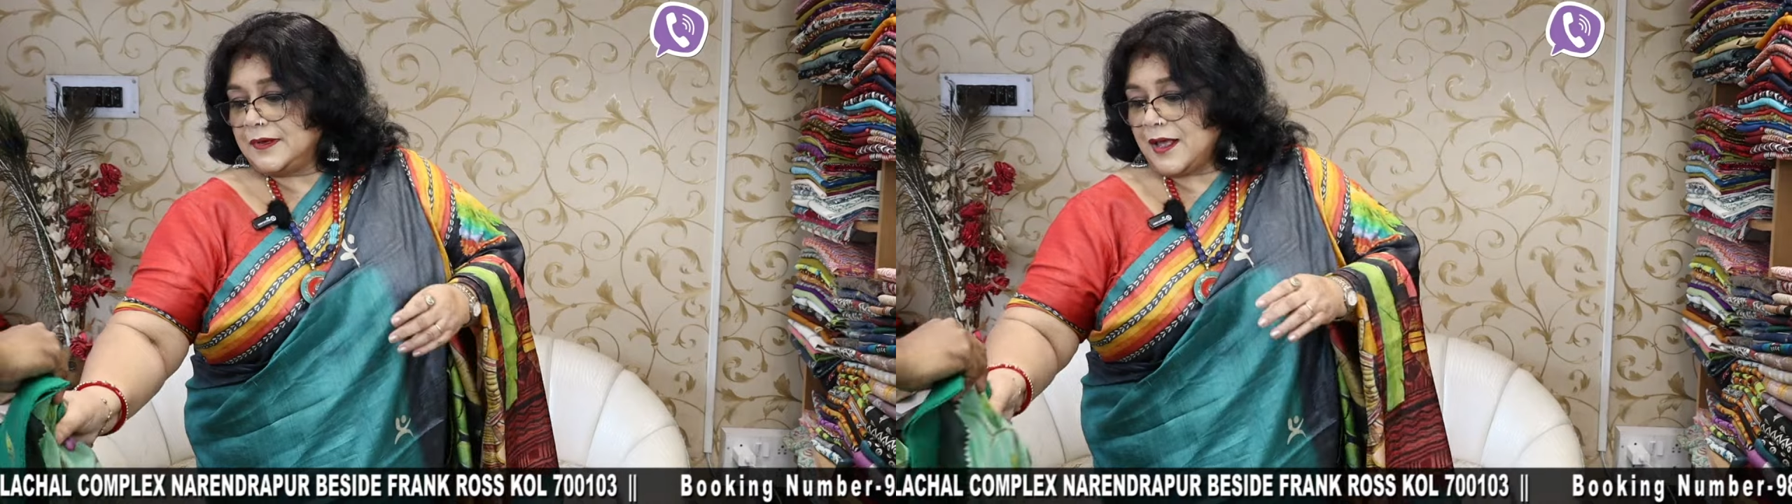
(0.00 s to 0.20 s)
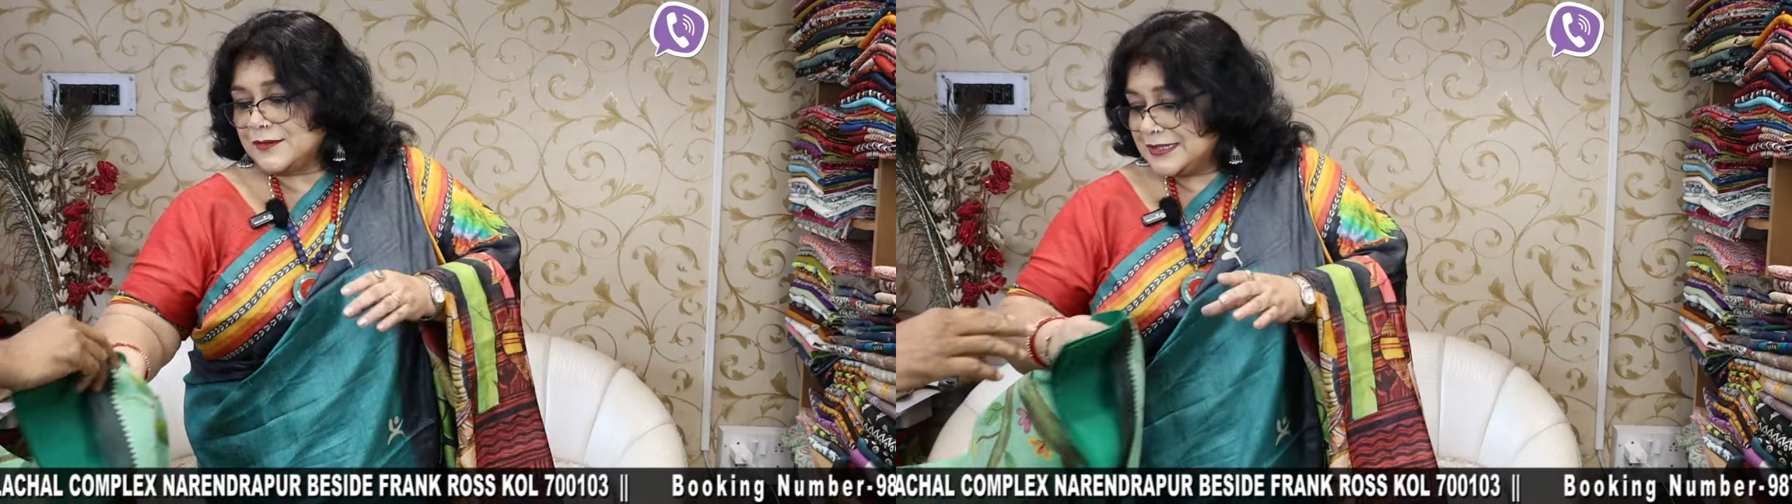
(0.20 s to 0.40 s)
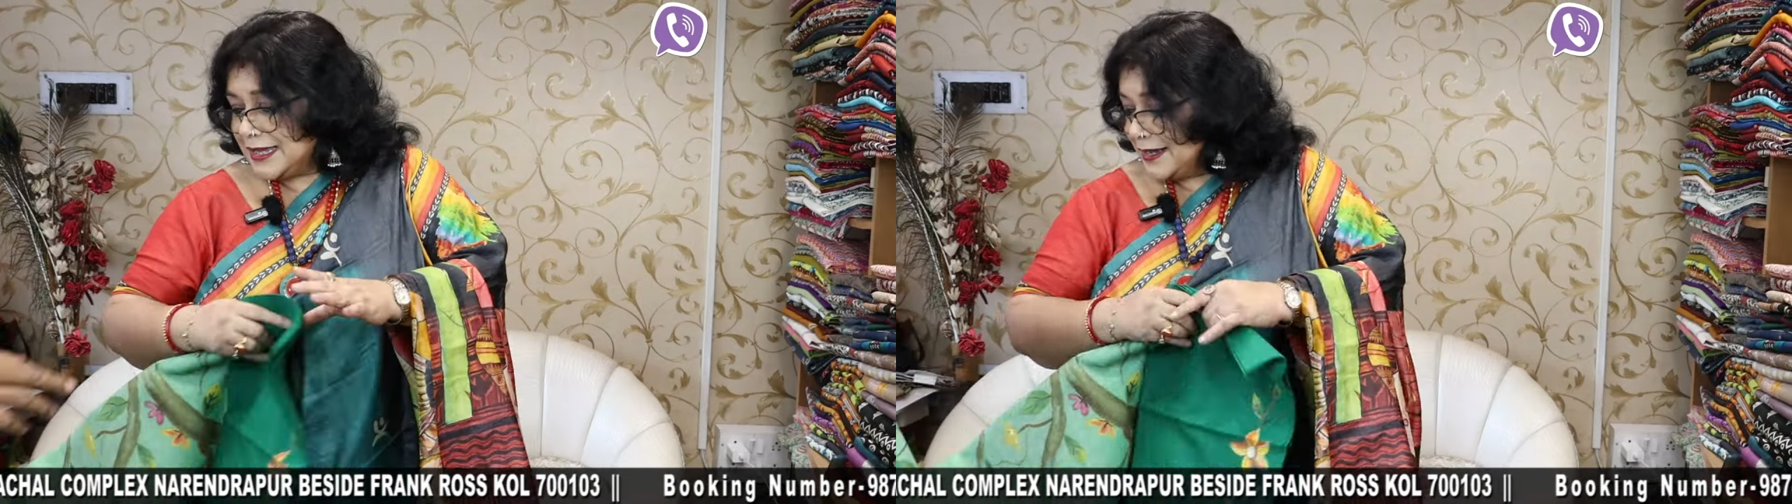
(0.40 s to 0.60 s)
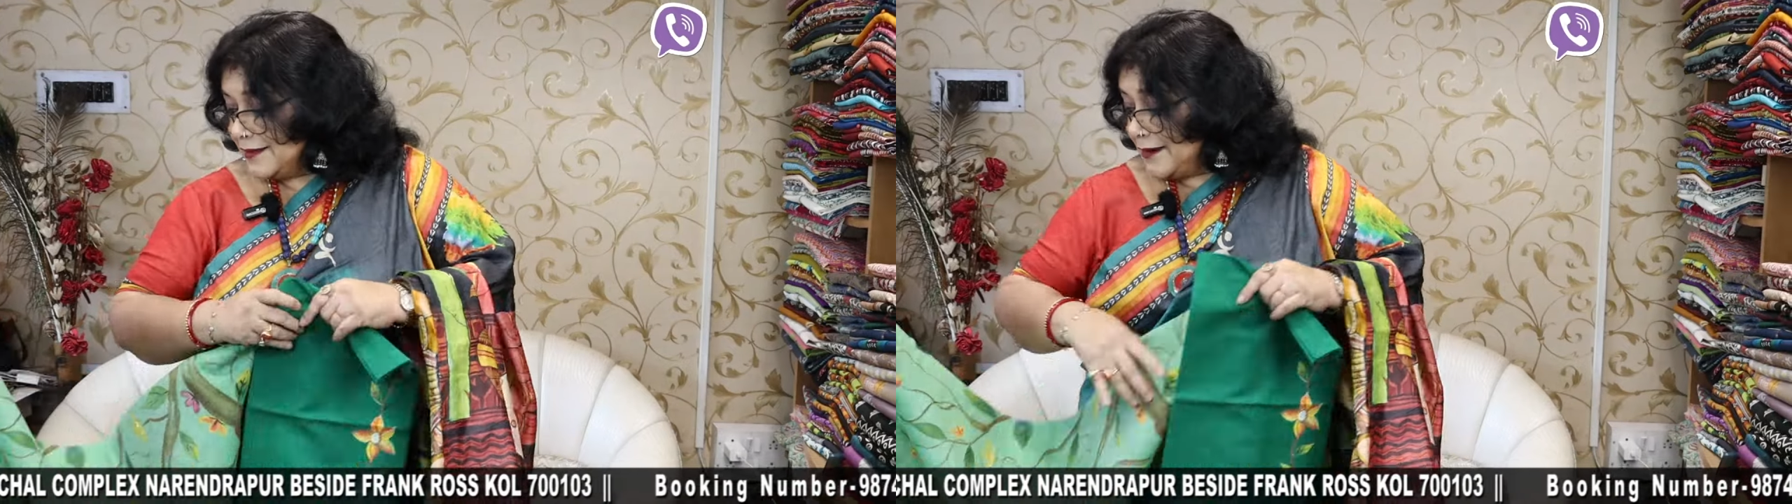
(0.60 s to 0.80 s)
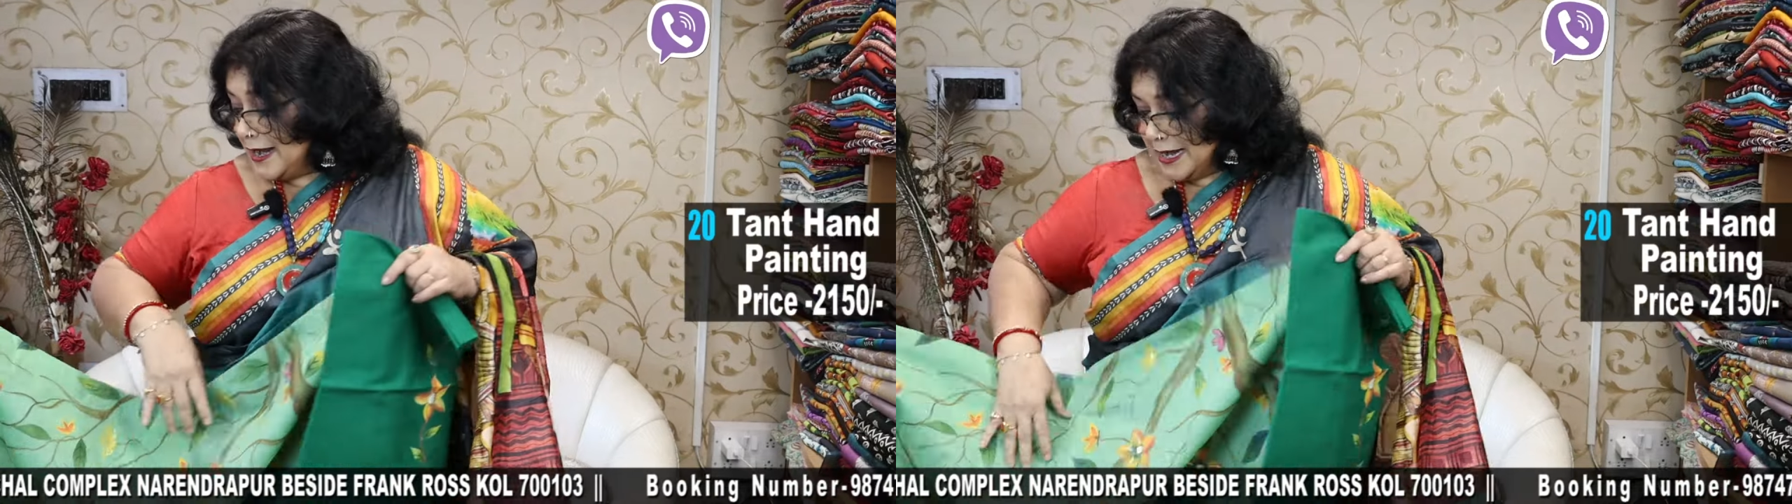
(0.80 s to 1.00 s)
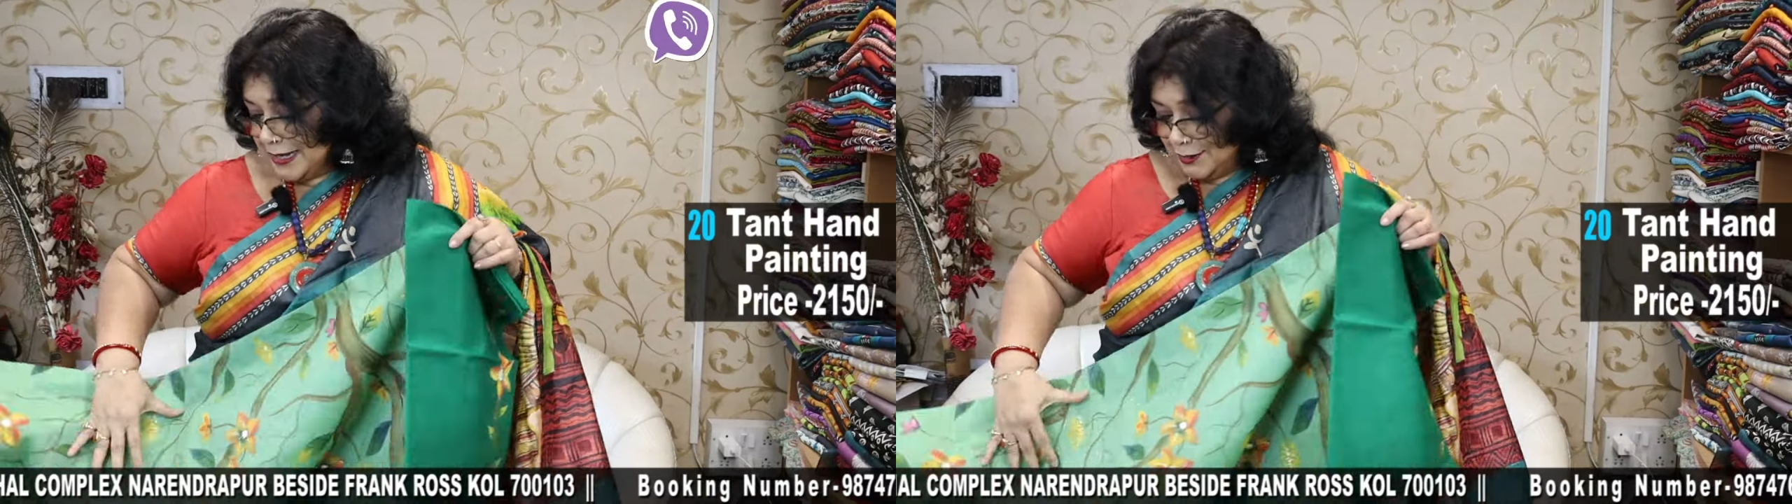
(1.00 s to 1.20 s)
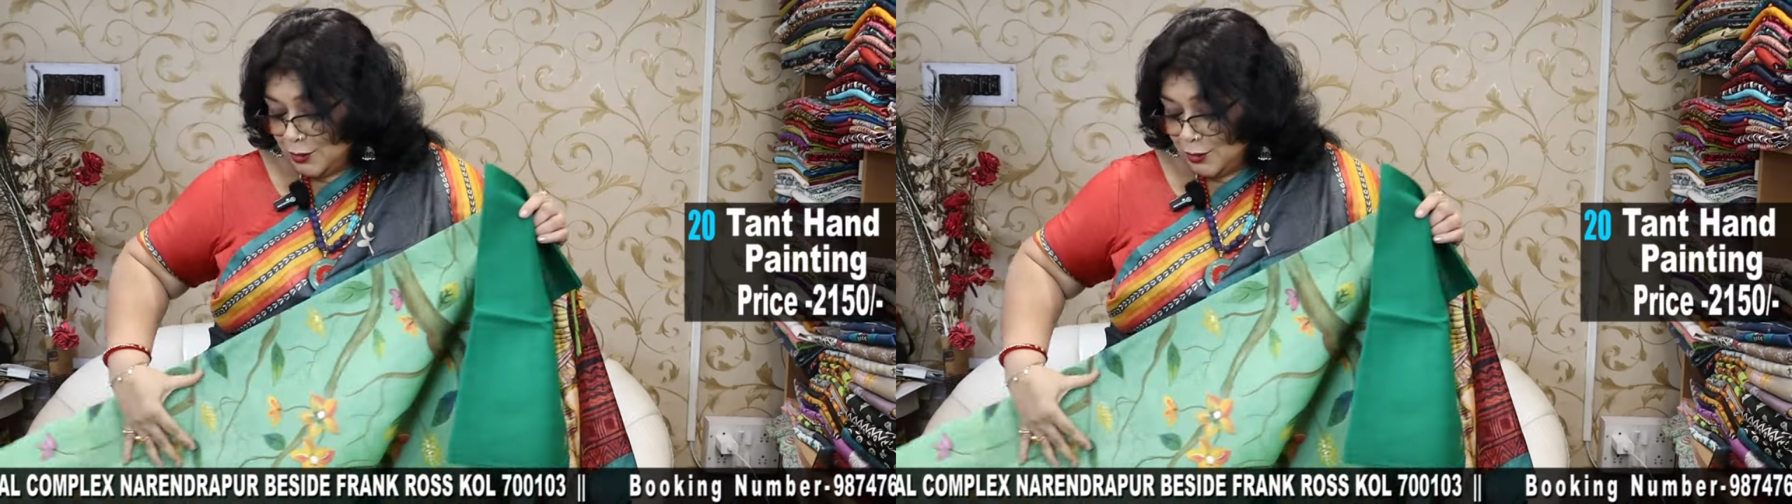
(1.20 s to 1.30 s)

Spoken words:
Now see green,